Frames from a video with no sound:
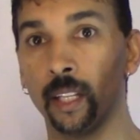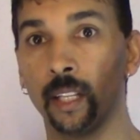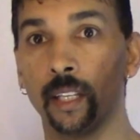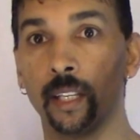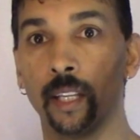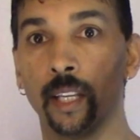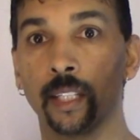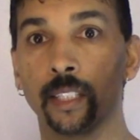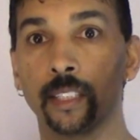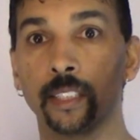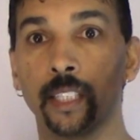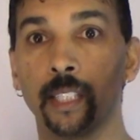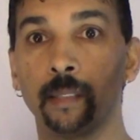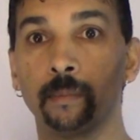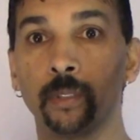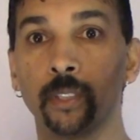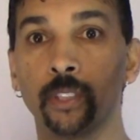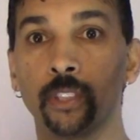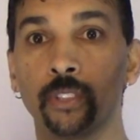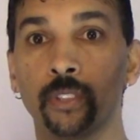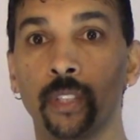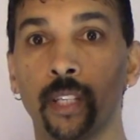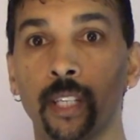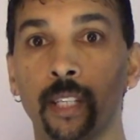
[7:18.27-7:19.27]
like I said, I'm
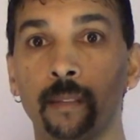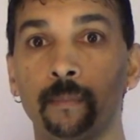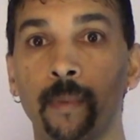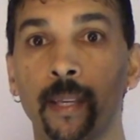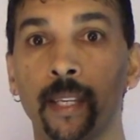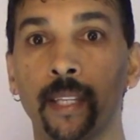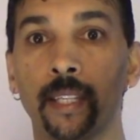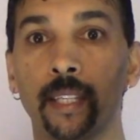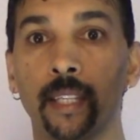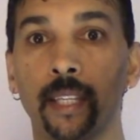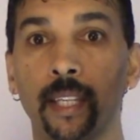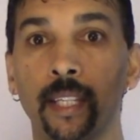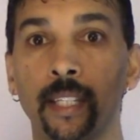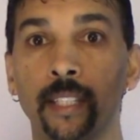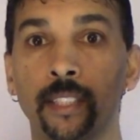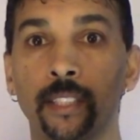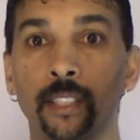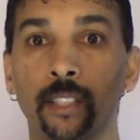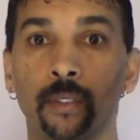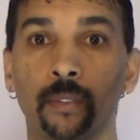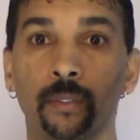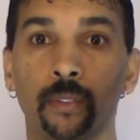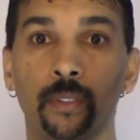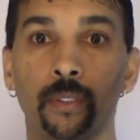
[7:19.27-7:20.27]
just trying to make it
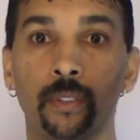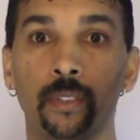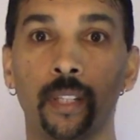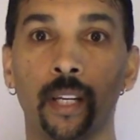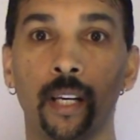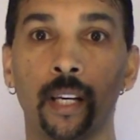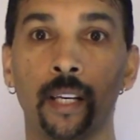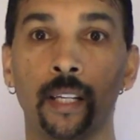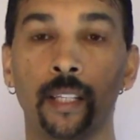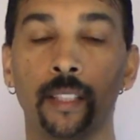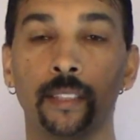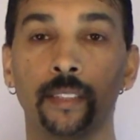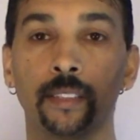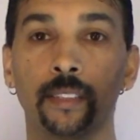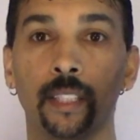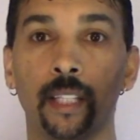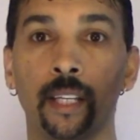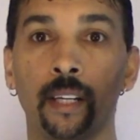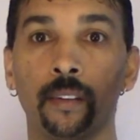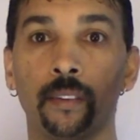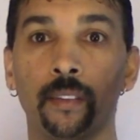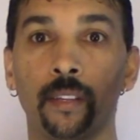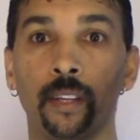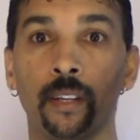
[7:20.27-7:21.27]
easy on you guys
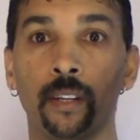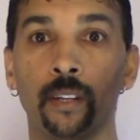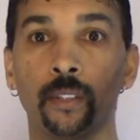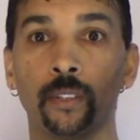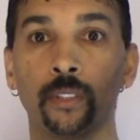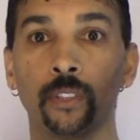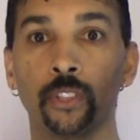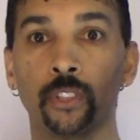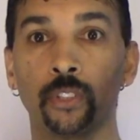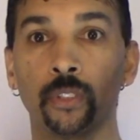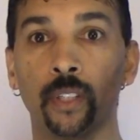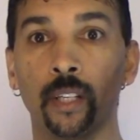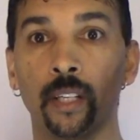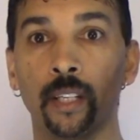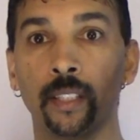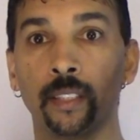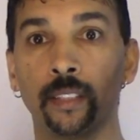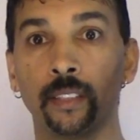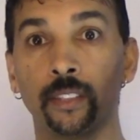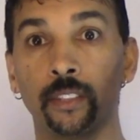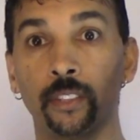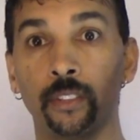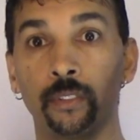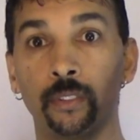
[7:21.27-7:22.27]
out there
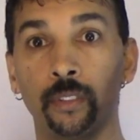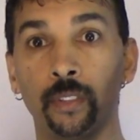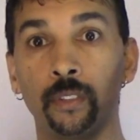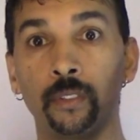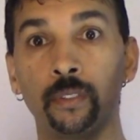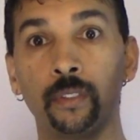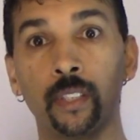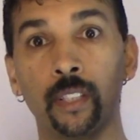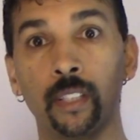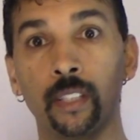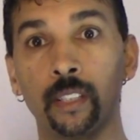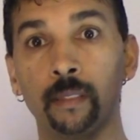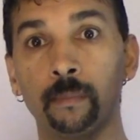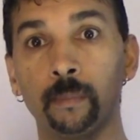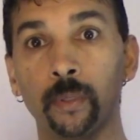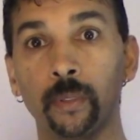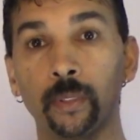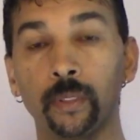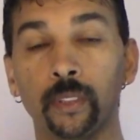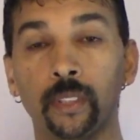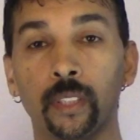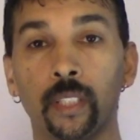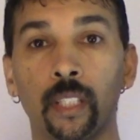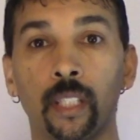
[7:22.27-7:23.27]
you
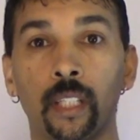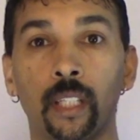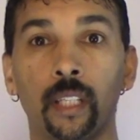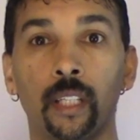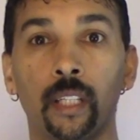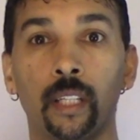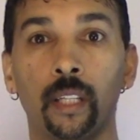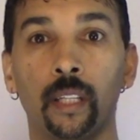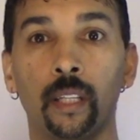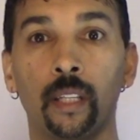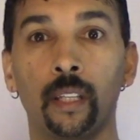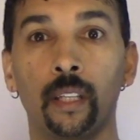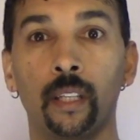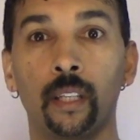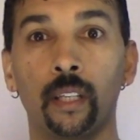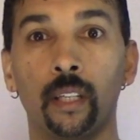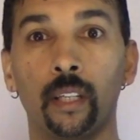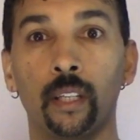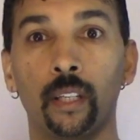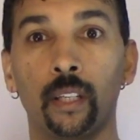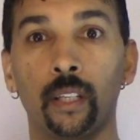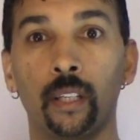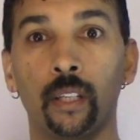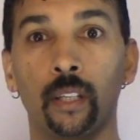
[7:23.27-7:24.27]
newcomers,
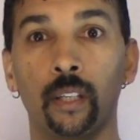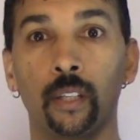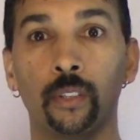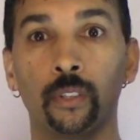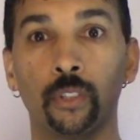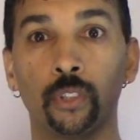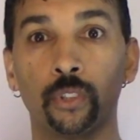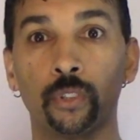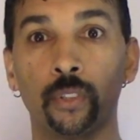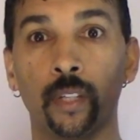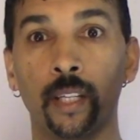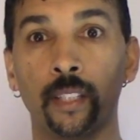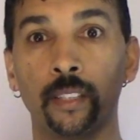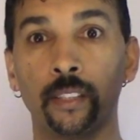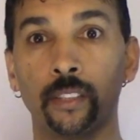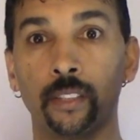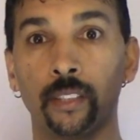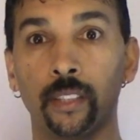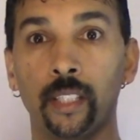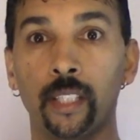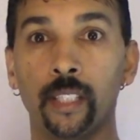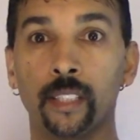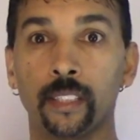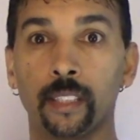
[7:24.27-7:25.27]
who's trying to
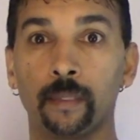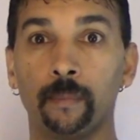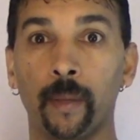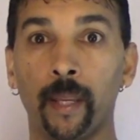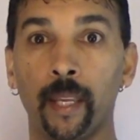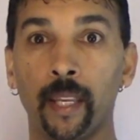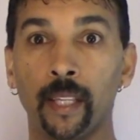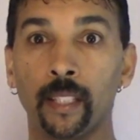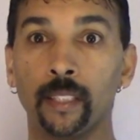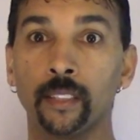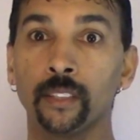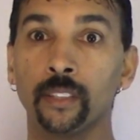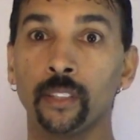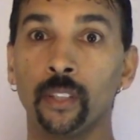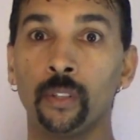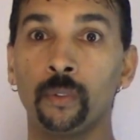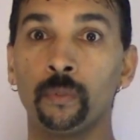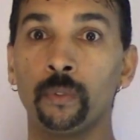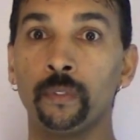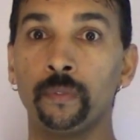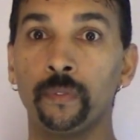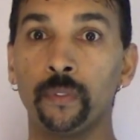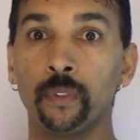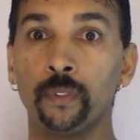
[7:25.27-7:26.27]
get some hands-on
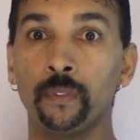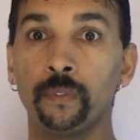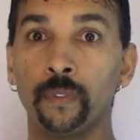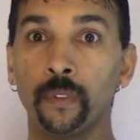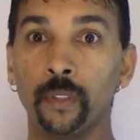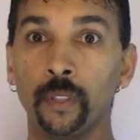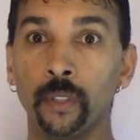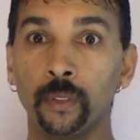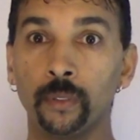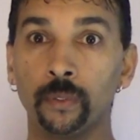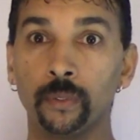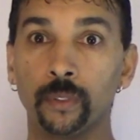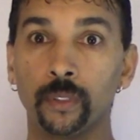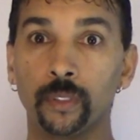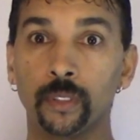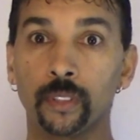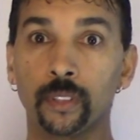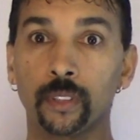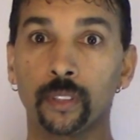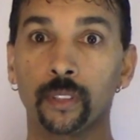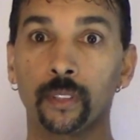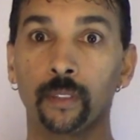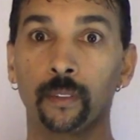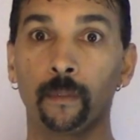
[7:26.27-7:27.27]
with your
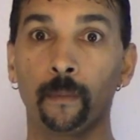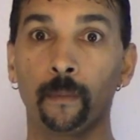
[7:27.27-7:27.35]
flutes.